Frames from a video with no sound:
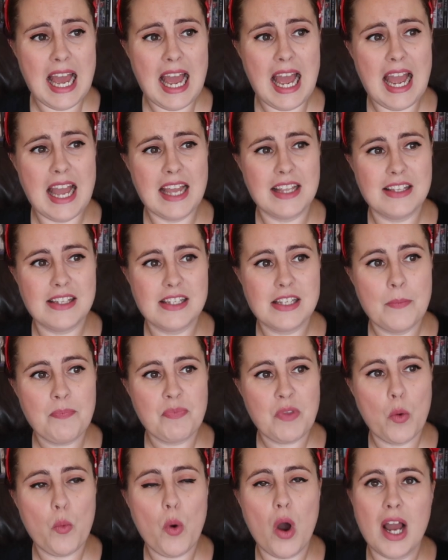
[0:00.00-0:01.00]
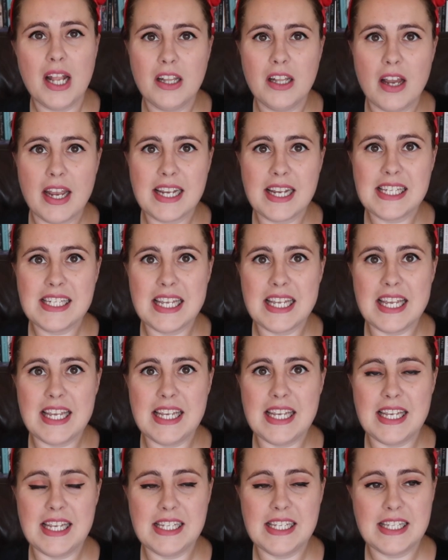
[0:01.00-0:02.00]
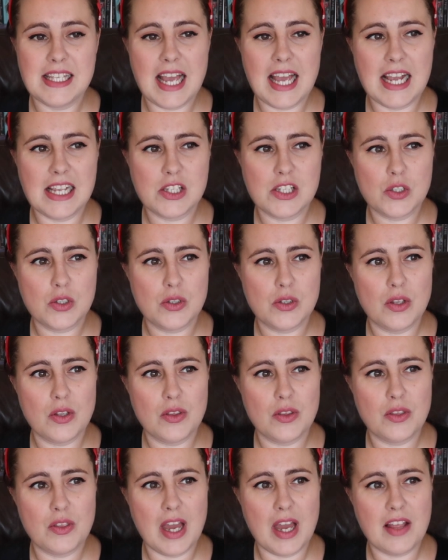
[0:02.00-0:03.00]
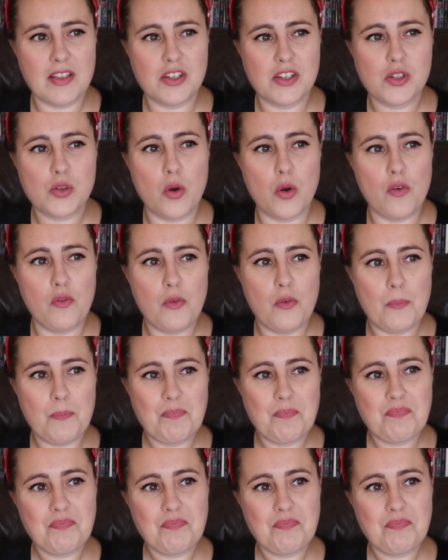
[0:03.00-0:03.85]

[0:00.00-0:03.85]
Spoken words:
And what I liked is that the sort of